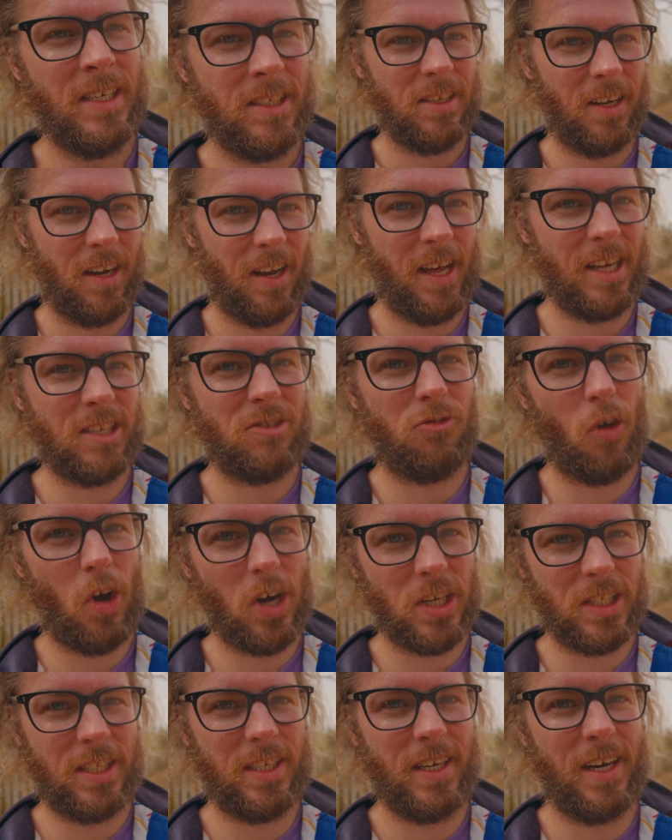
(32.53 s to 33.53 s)
So let's
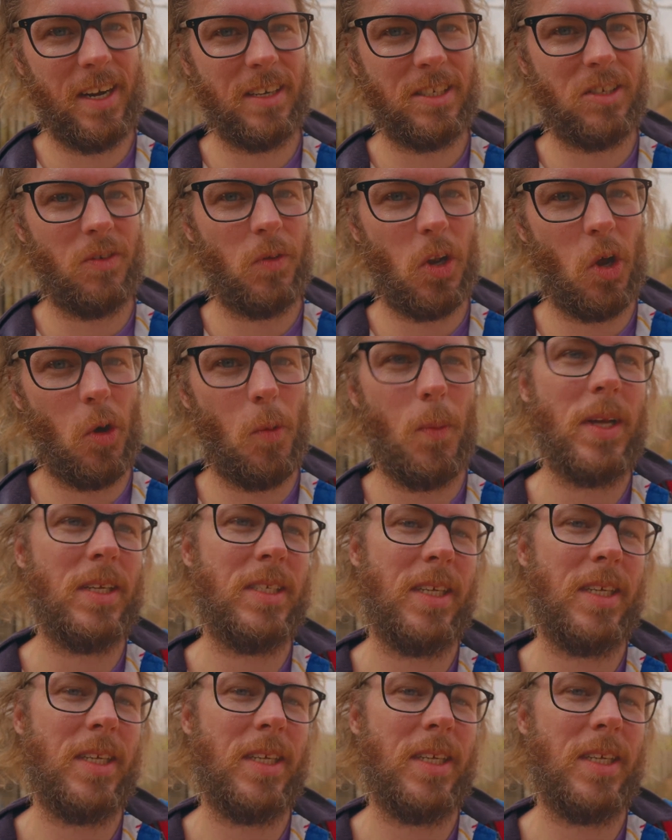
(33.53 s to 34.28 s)
rush there so we don't miss